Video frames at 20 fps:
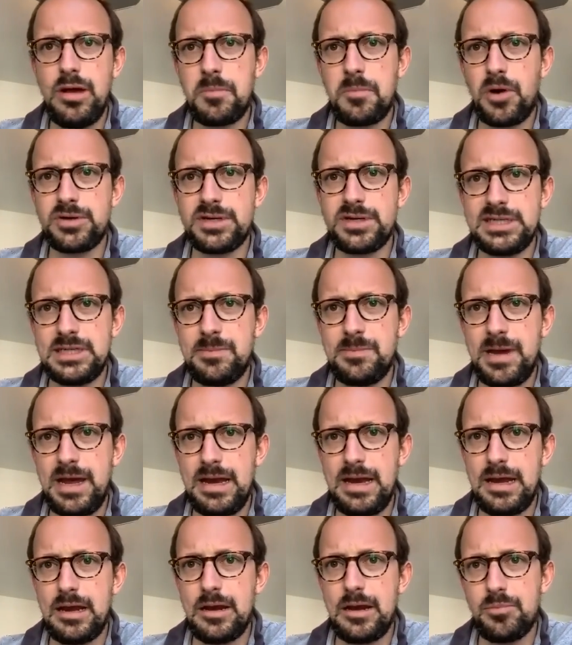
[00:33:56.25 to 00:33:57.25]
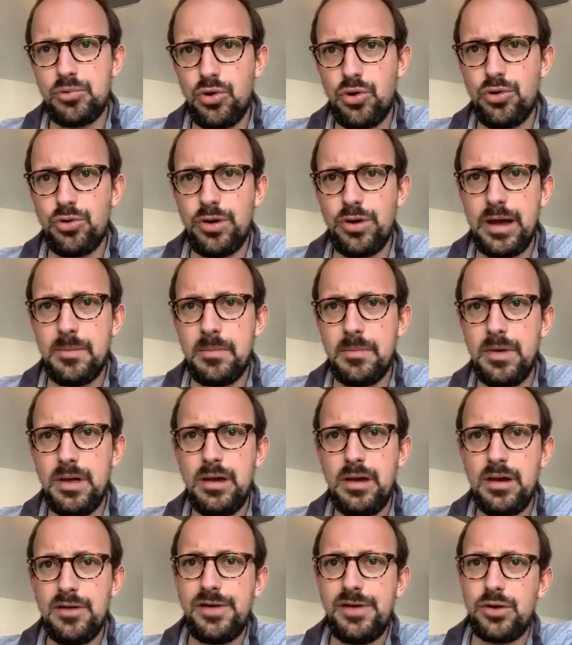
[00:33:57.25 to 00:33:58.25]
participating in
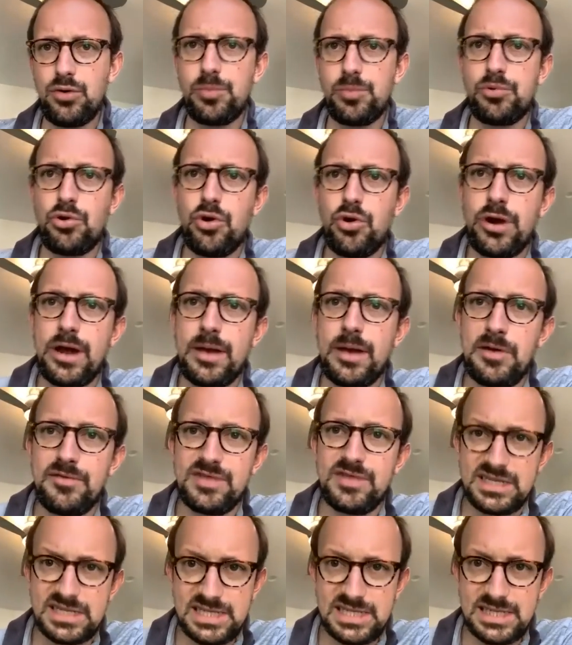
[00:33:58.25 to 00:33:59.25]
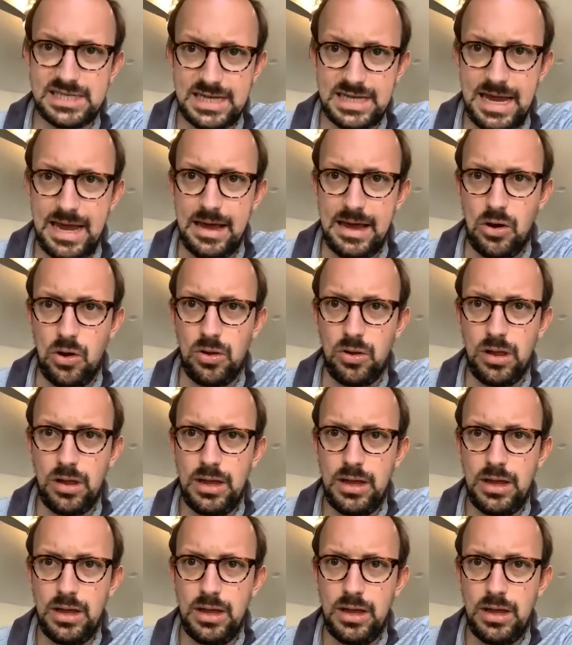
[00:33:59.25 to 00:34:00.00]
a federal program of this scale.